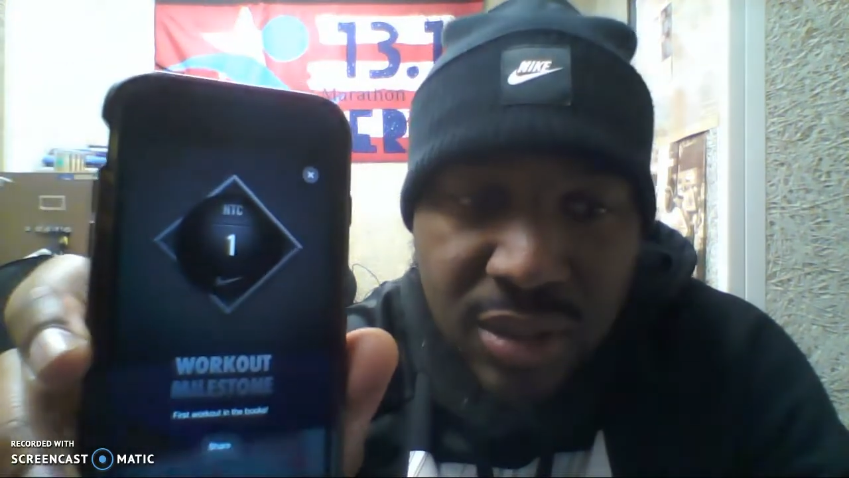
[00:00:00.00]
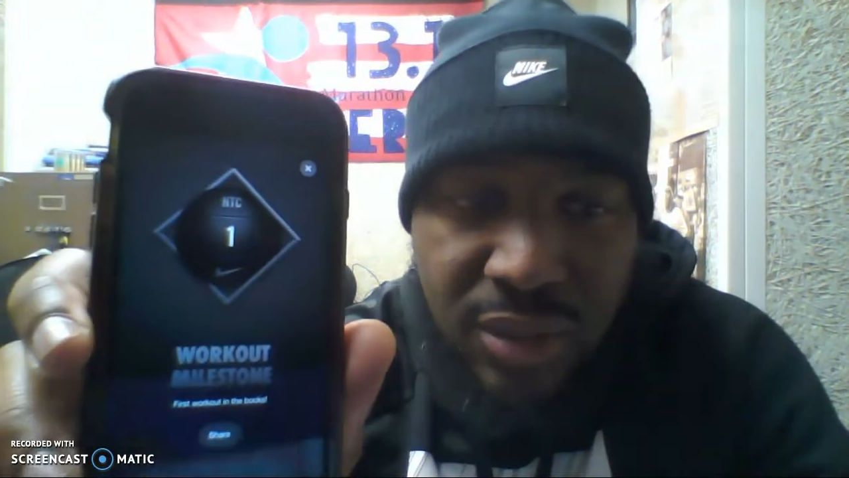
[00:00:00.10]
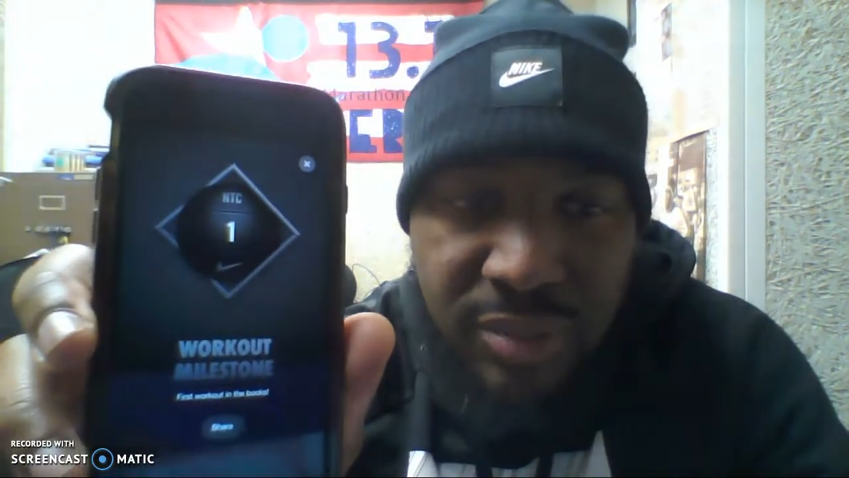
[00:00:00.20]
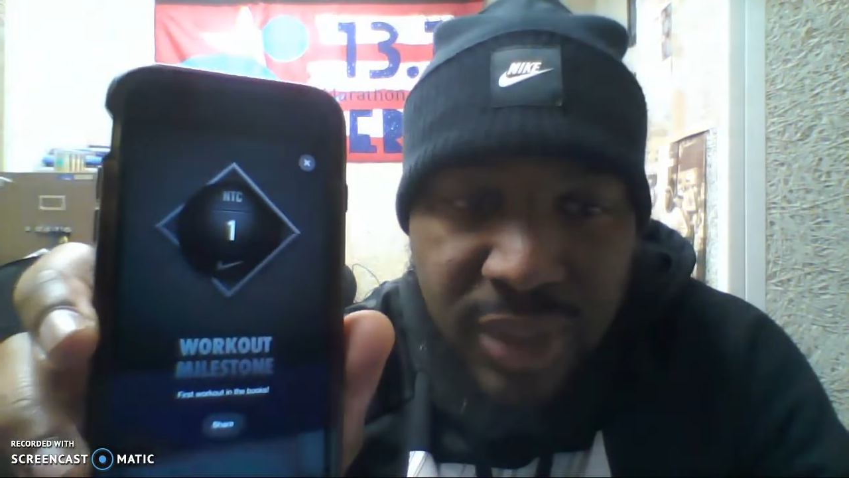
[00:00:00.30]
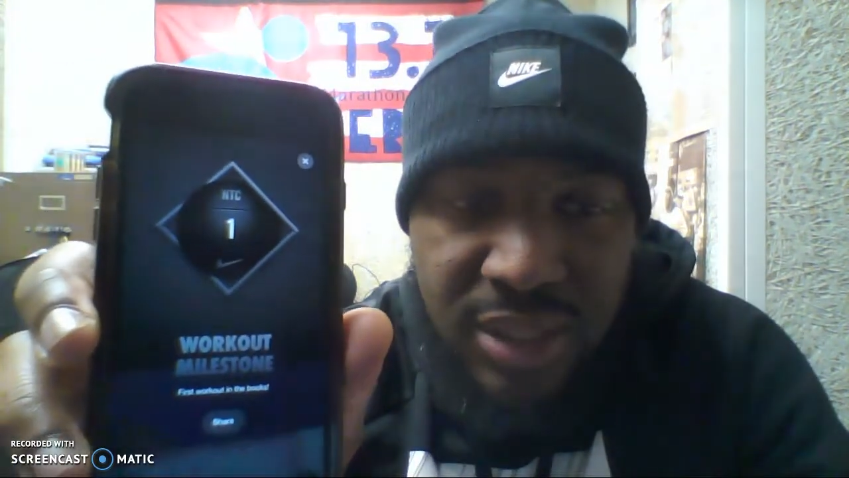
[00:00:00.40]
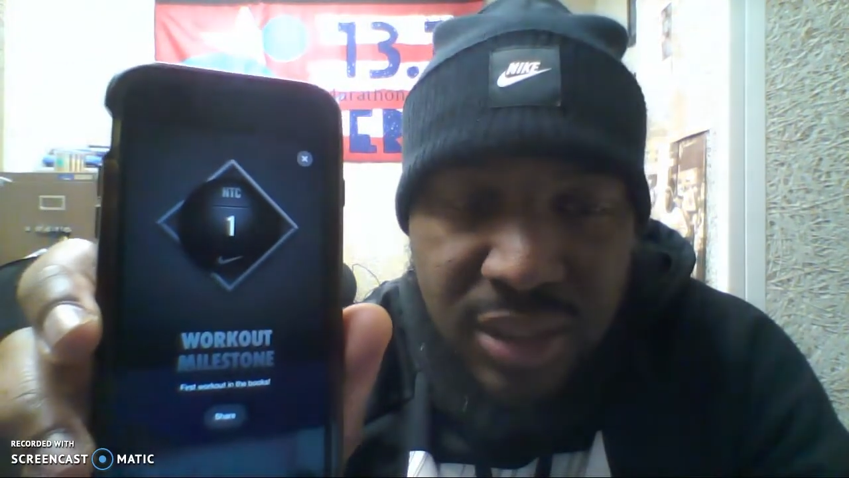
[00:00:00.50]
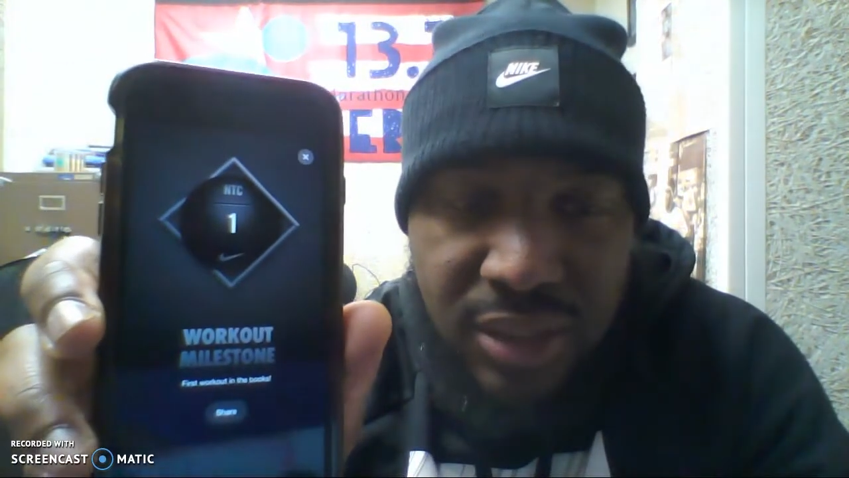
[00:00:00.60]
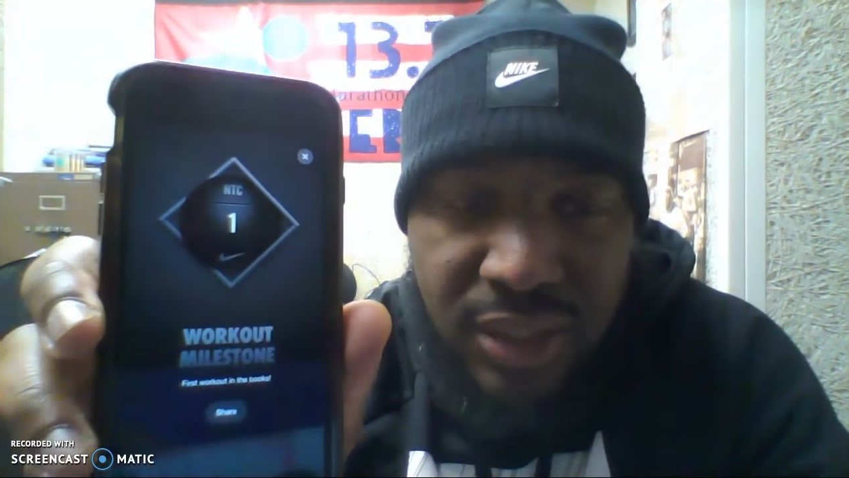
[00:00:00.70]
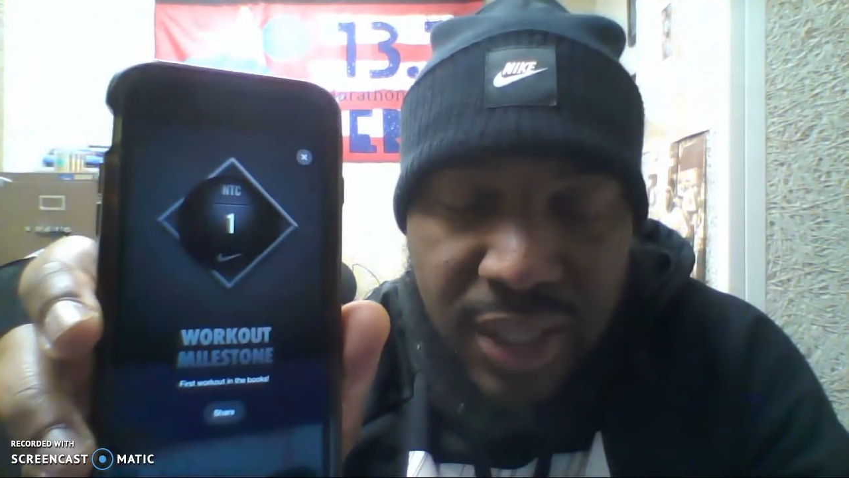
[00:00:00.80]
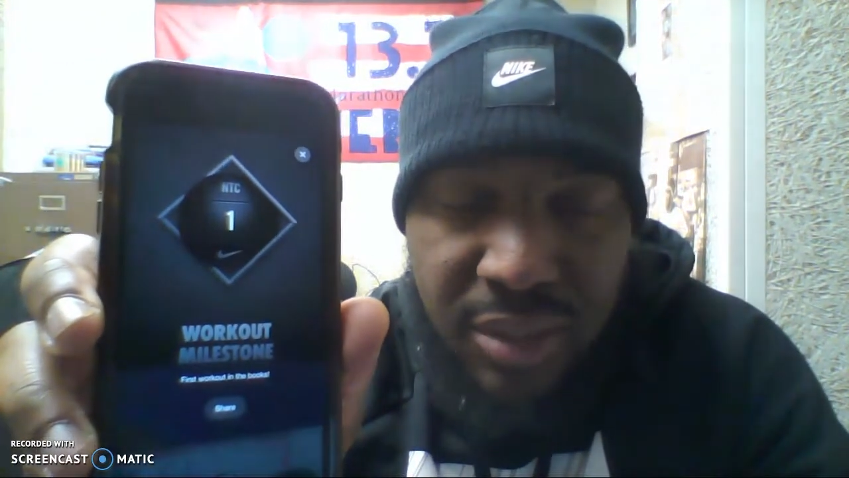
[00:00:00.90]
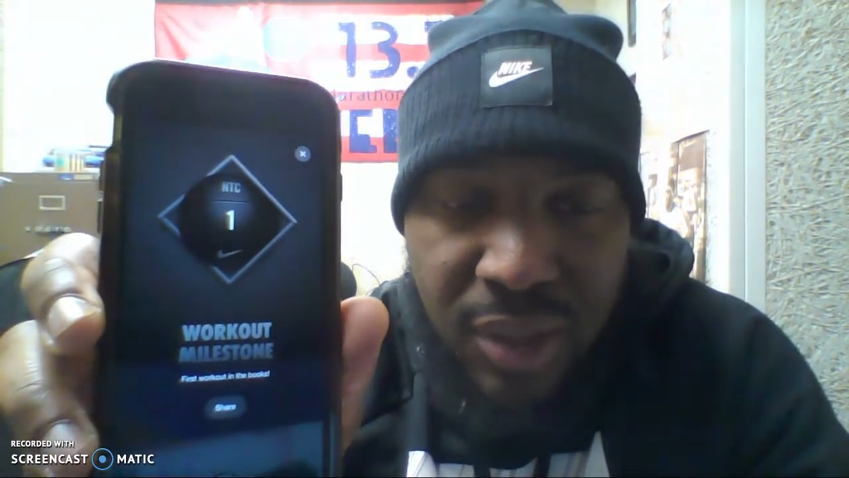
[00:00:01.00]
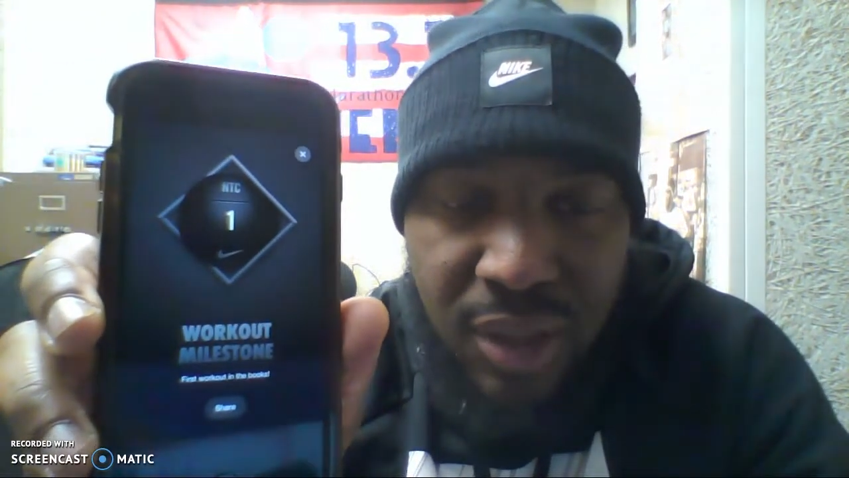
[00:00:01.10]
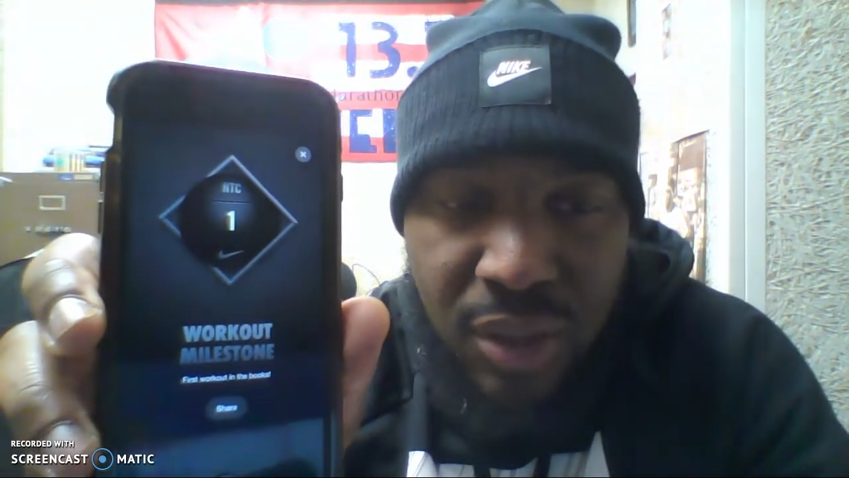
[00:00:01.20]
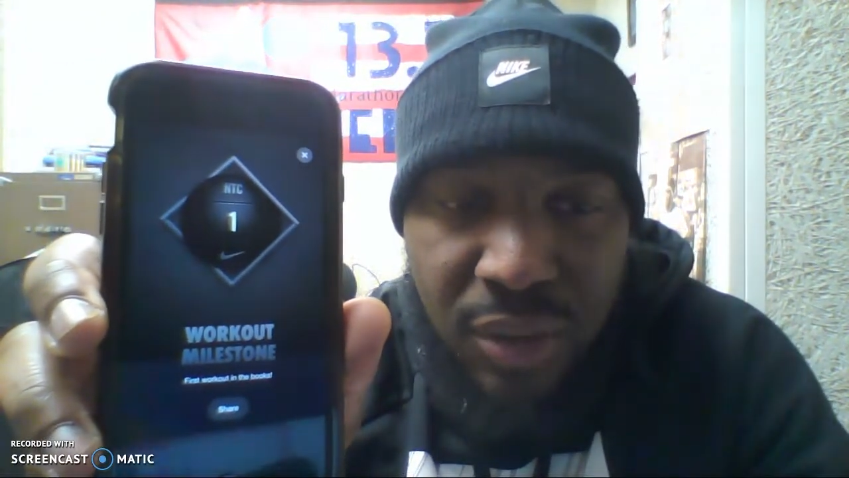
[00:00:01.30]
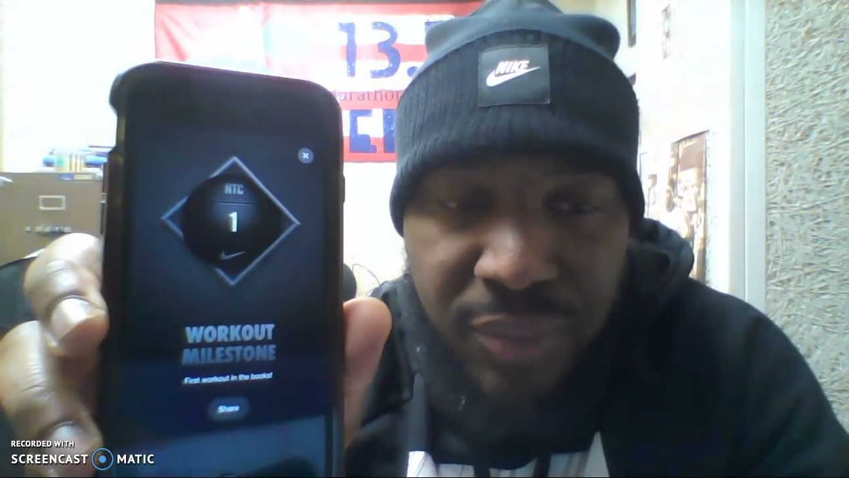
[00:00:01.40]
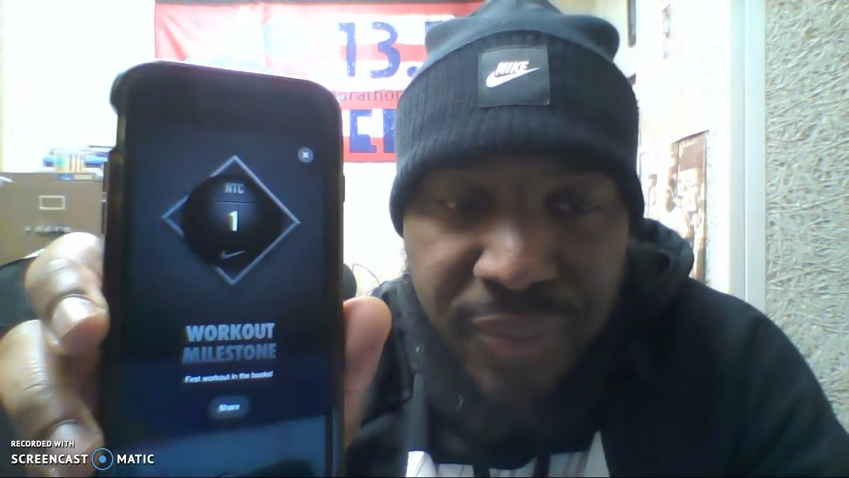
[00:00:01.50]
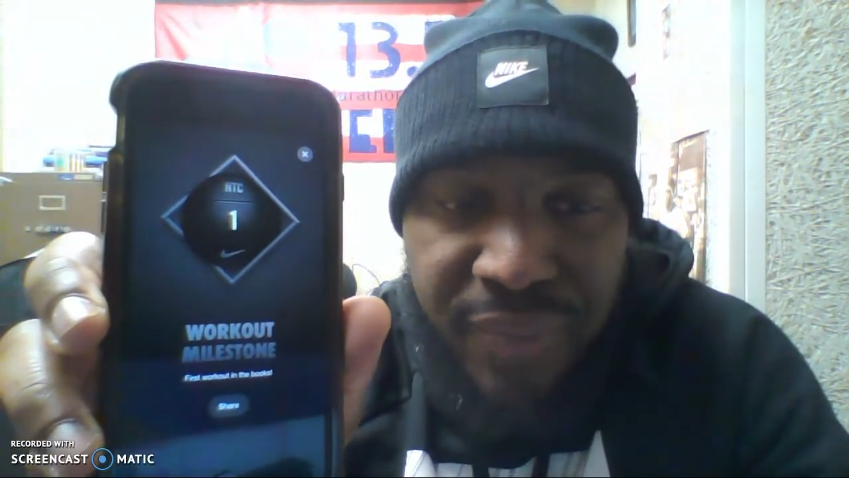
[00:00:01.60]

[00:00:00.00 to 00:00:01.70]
So it's basically a Nike ball,